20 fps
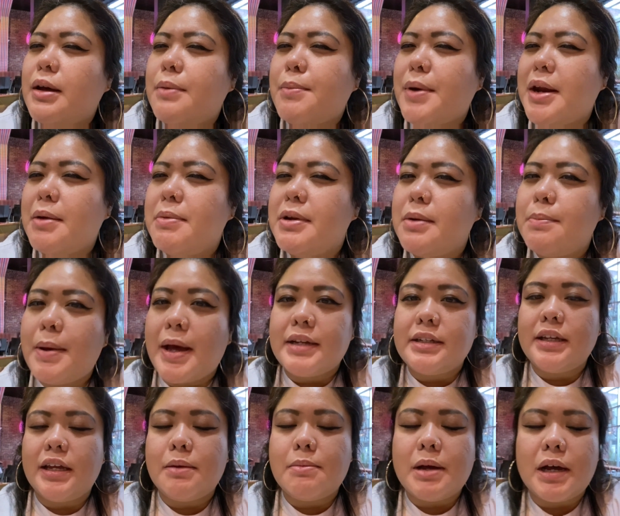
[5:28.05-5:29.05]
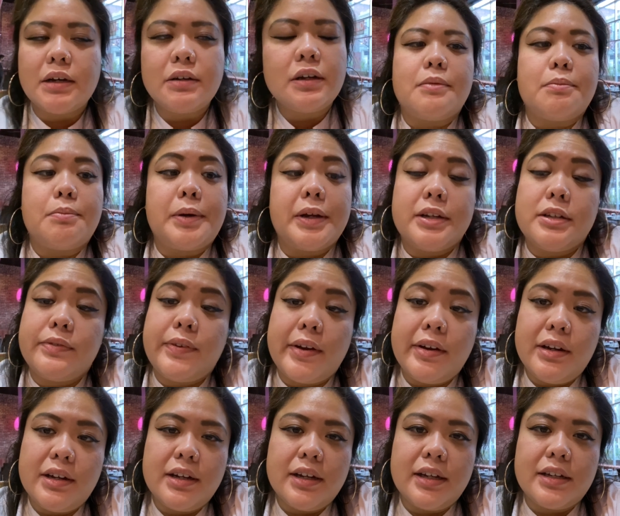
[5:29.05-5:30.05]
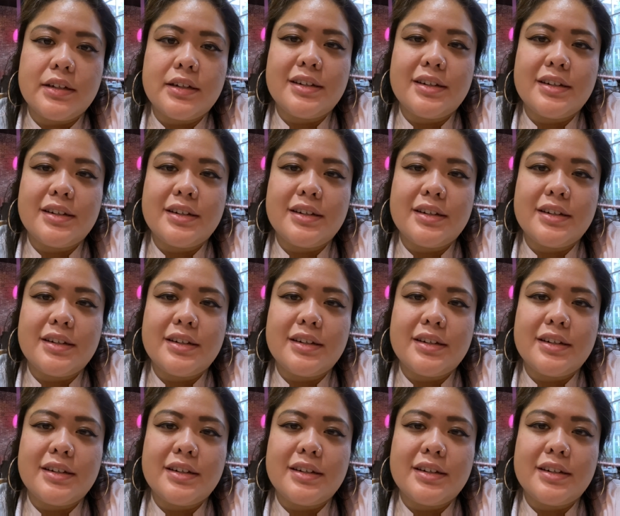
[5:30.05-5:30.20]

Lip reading: might have been a pad kimao, but it's very good.